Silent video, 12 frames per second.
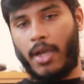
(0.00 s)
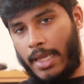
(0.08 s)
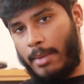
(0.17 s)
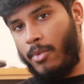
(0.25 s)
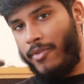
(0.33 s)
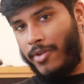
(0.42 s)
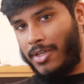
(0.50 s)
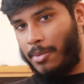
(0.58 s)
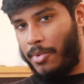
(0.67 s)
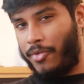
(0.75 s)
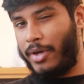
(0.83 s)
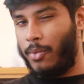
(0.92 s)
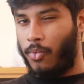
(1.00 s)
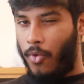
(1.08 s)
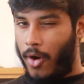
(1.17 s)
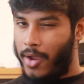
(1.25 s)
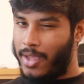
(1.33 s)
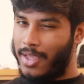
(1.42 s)
Okay, moving on to number three.
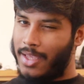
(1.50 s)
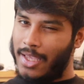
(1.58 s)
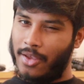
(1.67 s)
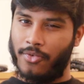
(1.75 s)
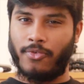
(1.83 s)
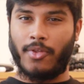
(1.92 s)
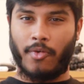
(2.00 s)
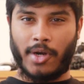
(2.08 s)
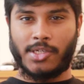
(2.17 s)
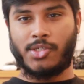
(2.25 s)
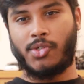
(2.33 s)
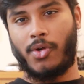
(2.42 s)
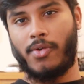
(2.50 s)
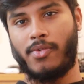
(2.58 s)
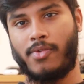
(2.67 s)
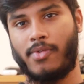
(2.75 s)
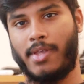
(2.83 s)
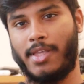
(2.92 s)
What if the
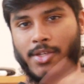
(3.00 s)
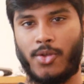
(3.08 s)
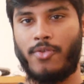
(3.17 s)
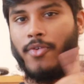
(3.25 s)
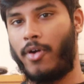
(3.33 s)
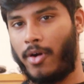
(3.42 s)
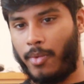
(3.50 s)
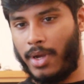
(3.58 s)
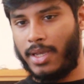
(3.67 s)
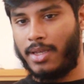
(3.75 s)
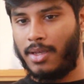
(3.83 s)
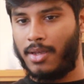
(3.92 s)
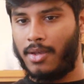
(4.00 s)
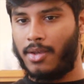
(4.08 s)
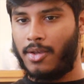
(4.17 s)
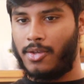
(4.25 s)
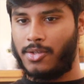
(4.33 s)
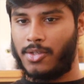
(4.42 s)
restaurant is too far away?
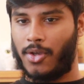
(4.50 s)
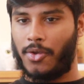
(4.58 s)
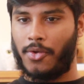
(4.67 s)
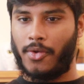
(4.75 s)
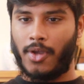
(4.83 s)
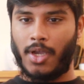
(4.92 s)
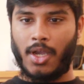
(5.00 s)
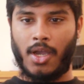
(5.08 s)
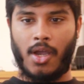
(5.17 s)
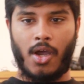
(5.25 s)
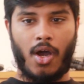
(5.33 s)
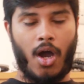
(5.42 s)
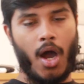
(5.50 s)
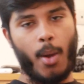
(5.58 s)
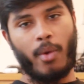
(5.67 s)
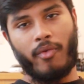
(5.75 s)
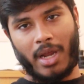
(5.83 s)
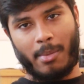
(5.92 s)
So
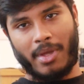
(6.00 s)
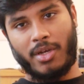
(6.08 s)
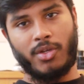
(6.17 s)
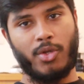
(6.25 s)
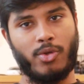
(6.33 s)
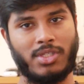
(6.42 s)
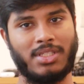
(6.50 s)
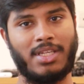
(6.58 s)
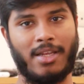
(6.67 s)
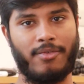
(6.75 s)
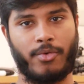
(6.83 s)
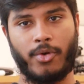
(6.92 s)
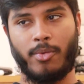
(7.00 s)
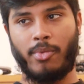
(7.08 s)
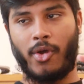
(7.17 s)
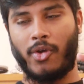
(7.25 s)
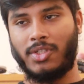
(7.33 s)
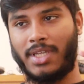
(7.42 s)
I would recommend using Deliveroo,
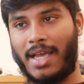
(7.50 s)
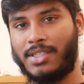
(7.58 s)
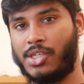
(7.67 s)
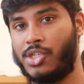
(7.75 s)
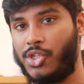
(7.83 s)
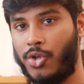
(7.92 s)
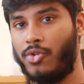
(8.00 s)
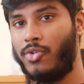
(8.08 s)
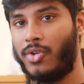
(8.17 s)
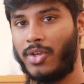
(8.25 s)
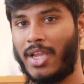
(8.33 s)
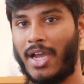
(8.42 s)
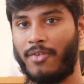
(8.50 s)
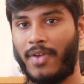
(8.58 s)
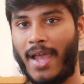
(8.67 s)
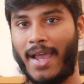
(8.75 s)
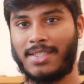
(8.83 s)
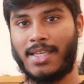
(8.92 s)
because as a student, you
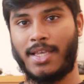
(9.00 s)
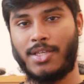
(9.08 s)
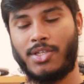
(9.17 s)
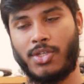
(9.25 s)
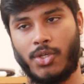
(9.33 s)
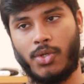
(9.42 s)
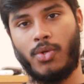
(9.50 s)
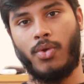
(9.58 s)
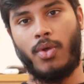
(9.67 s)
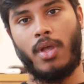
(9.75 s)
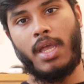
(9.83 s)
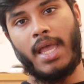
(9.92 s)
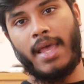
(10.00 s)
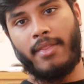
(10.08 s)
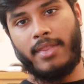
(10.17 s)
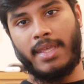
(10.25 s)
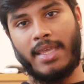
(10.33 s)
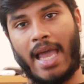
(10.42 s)
have access to
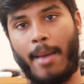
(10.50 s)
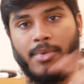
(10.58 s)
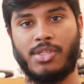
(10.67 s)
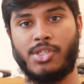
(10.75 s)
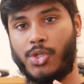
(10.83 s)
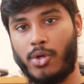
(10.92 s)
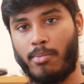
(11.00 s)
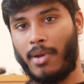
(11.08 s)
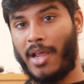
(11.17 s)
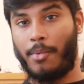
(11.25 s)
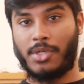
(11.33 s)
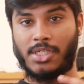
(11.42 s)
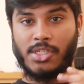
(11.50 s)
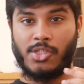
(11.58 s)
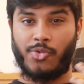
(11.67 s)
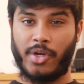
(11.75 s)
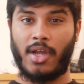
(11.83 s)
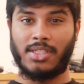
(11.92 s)
the Amazon student plan, which is
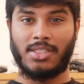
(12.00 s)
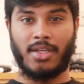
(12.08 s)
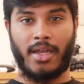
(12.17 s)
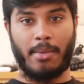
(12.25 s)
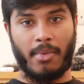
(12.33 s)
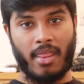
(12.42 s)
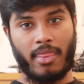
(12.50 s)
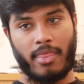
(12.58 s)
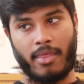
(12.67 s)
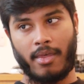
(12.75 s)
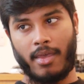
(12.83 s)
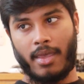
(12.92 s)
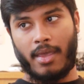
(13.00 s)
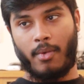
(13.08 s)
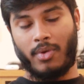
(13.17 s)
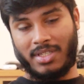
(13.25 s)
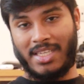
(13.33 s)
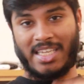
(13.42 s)
$3.99 a month.
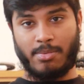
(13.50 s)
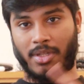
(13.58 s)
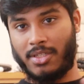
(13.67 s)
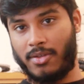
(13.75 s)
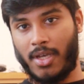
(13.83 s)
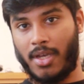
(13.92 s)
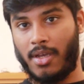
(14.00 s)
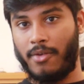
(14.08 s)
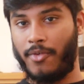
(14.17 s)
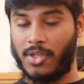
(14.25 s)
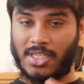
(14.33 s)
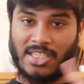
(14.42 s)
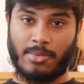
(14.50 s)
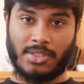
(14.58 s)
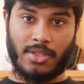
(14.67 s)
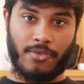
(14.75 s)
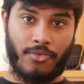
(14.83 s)
With 6 months, first 6 months are